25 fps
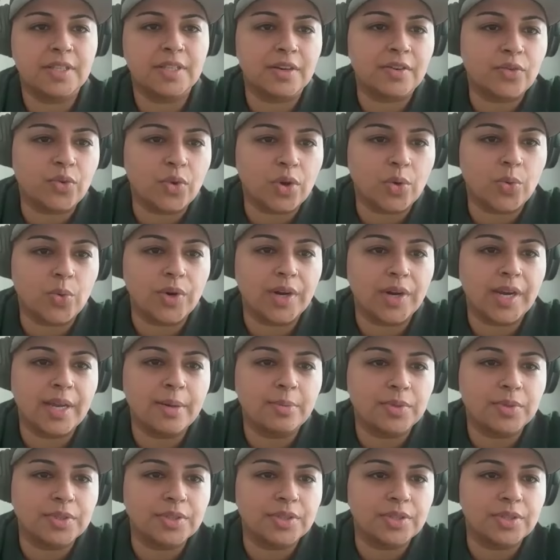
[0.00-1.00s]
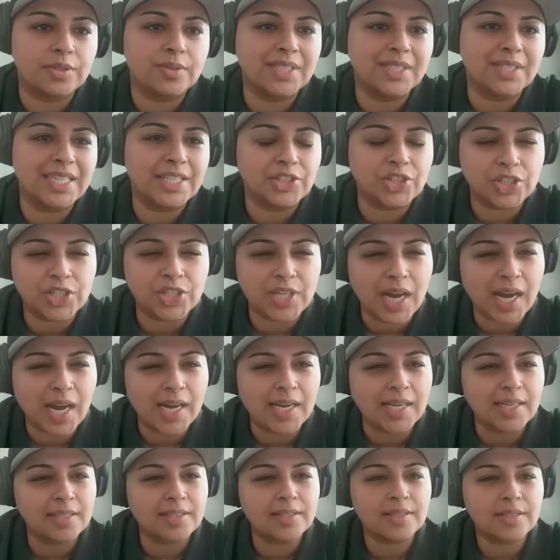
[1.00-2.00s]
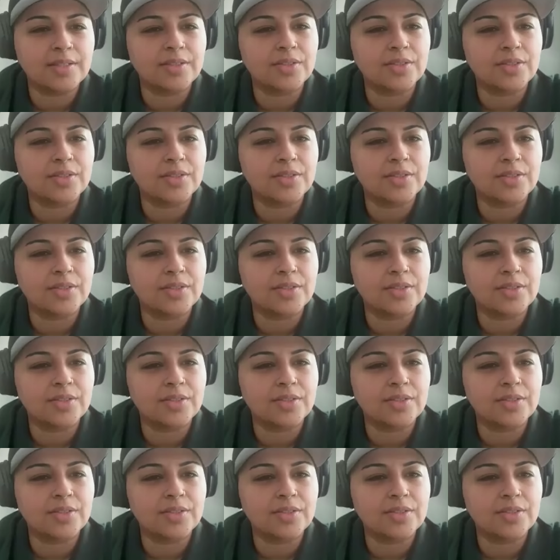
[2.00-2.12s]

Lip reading: Therefore, we're able to digitize